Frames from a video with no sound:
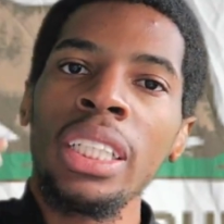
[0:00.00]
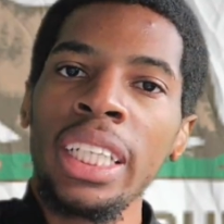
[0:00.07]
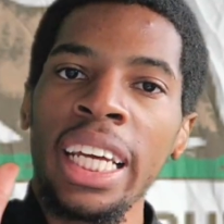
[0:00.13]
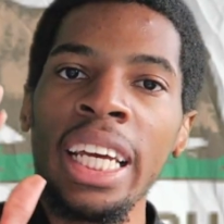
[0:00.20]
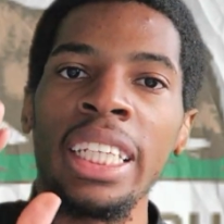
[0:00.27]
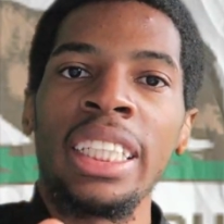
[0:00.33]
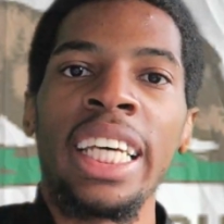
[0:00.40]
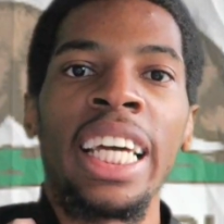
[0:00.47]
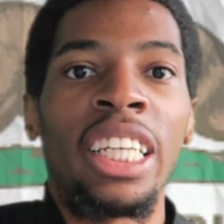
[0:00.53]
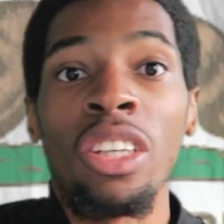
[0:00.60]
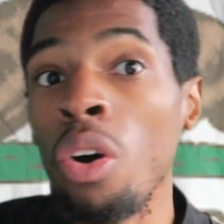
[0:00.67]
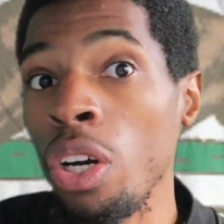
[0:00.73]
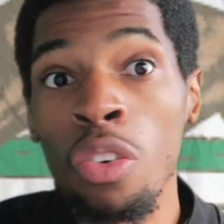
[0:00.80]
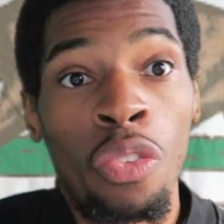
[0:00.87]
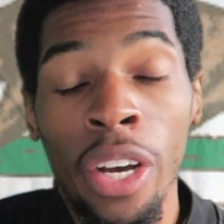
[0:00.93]
They didn't say
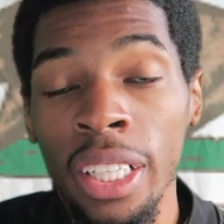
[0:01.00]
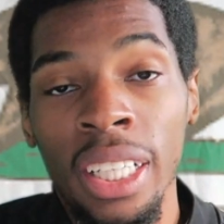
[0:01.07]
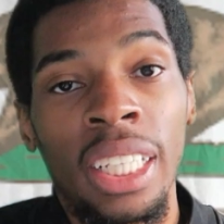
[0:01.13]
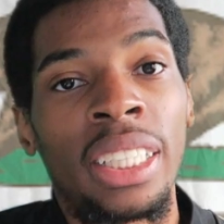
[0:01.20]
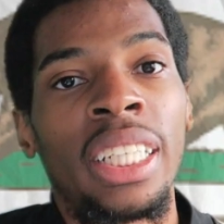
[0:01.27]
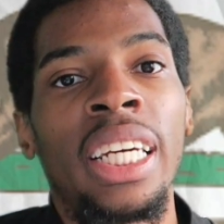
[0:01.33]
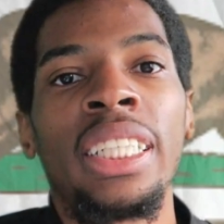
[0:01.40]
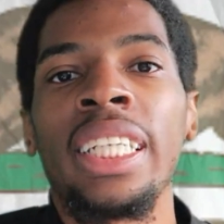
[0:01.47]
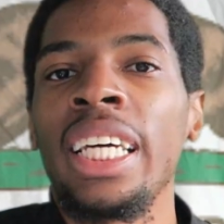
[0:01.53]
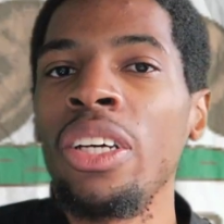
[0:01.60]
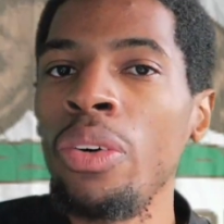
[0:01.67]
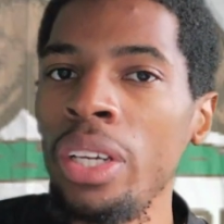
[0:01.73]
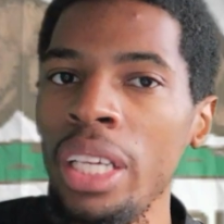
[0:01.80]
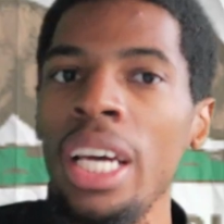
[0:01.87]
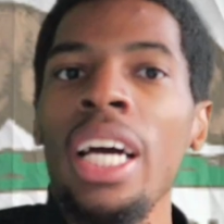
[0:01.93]
don't evict us, they didn't say
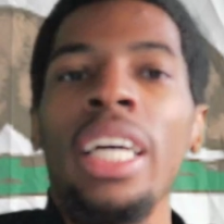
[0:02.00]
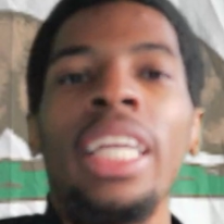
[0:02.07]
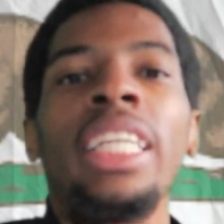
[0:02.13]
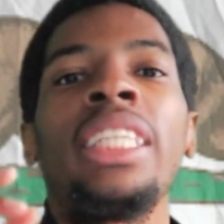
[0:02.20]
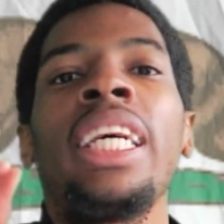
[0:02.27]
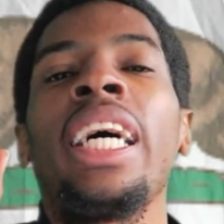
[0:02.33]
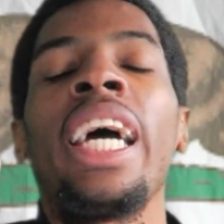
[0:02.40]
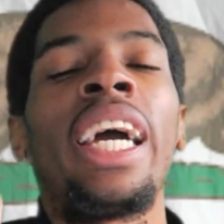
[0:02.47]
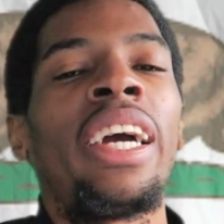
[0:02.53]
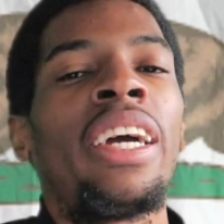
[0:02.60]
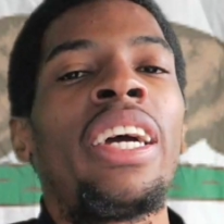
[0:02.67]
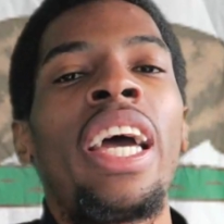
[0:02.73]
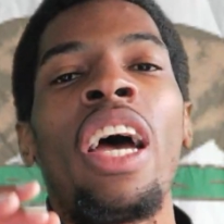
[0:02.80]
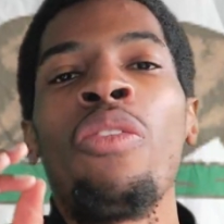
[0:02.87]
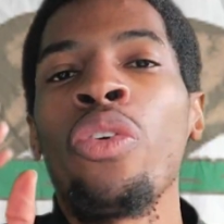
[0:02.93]
do it. They said,
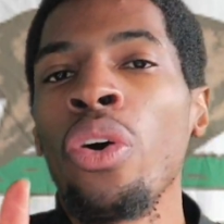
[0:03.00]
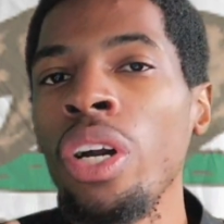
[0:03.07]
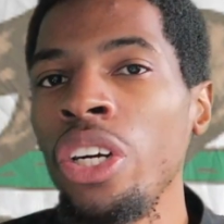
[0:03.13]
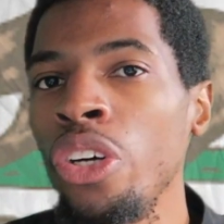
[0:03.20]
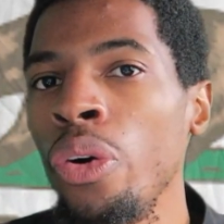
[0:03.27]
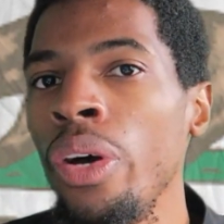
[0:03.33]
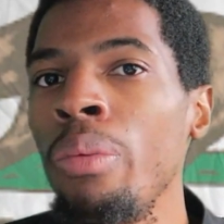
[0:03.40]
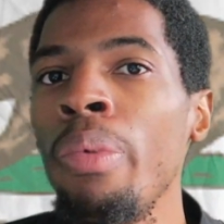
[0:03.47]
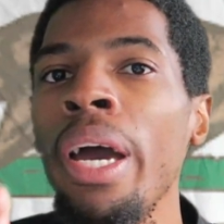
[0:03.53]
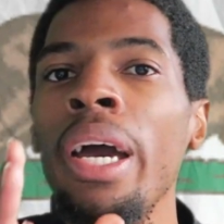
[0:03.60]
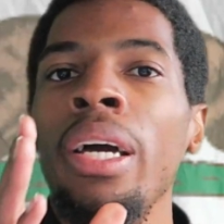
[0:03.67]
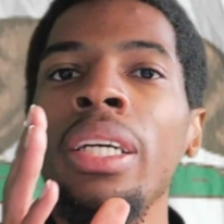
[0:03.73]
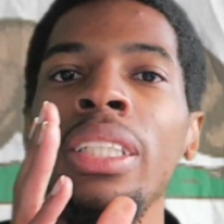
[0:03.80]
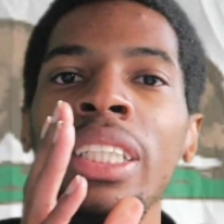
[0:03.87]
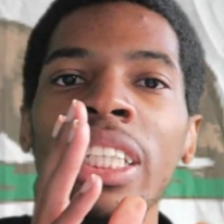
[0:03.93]
hey, if you're gonna do it,
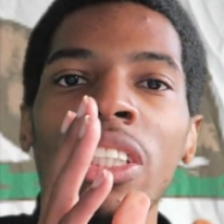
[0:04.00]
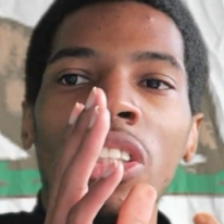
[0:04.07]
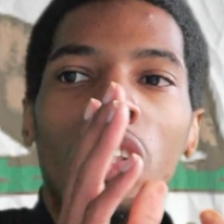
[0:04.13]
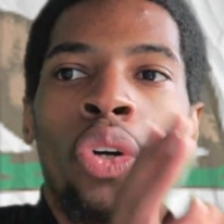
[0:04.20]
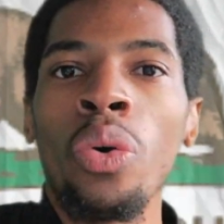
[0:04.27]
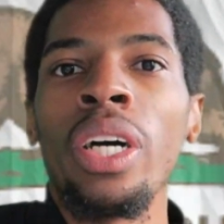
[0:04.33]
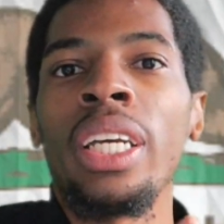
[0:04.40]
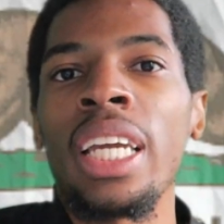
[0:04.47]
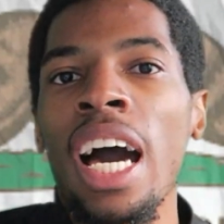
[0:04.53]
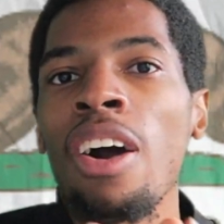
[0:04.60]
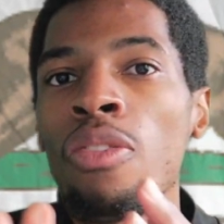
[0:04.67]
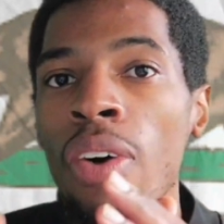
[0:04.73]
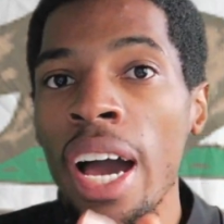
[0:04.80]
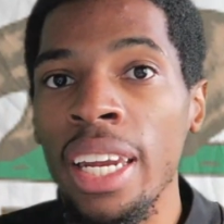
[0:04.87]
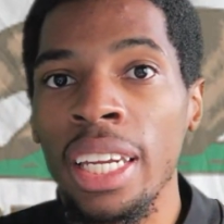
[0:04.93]
man, just do it
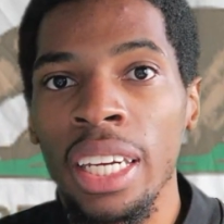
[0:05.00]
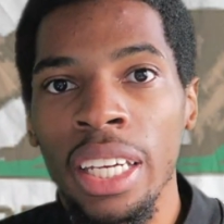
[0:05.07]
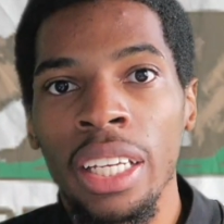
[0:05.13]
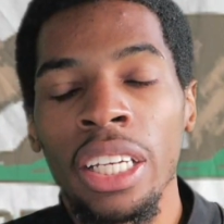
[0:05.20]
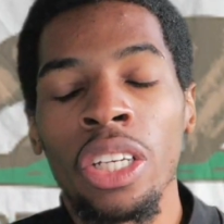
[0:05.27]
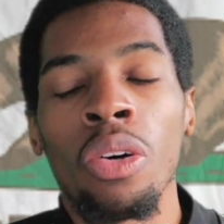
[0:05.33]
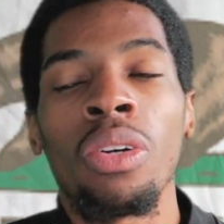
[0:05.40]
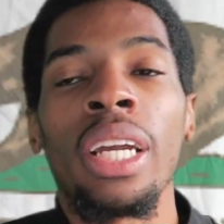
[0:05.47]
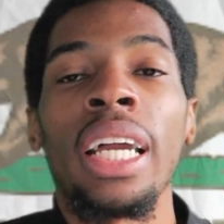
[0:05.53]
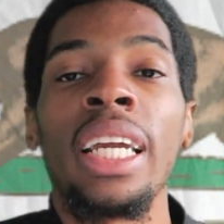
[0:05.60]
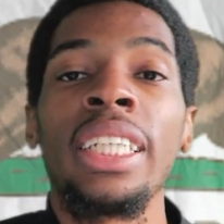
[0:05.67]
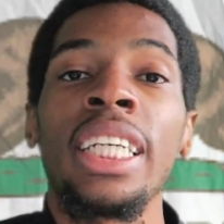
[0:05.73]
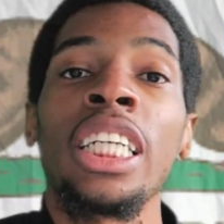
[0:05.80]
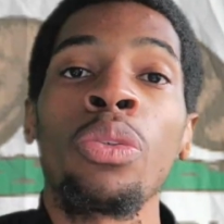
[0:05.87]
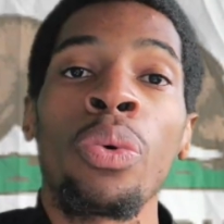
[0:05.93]
non-violently. You know, at
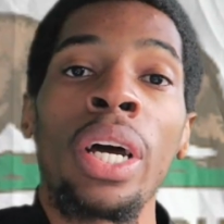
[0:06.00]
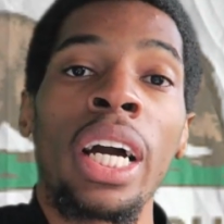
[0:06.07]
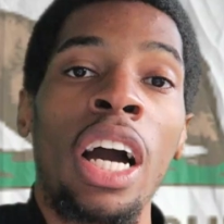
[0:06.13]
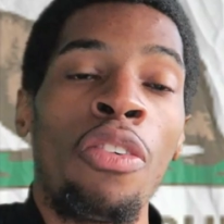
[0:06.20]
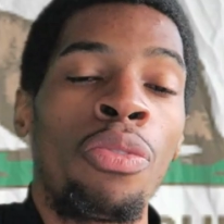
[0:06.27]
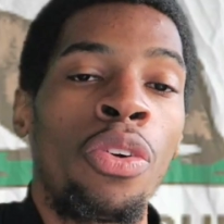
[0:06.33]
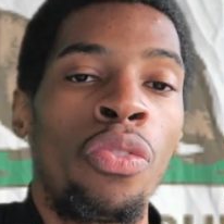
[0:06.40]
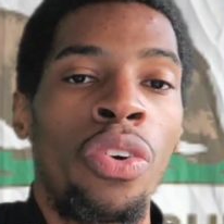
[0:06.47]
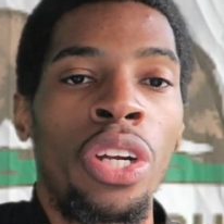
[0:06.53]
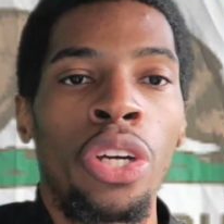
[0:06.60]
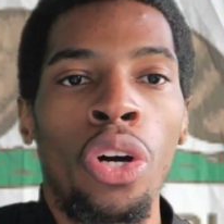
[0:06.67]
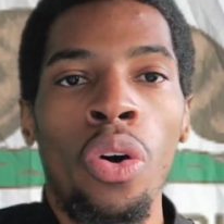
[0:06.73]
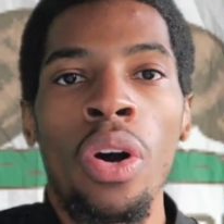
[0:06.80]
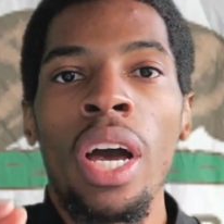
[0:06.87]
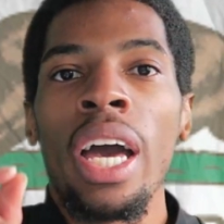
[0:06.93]
least that's what I got from the
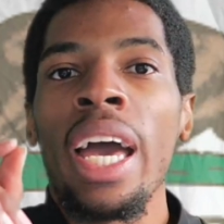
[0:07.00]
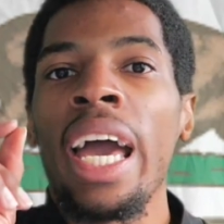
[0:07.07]
video.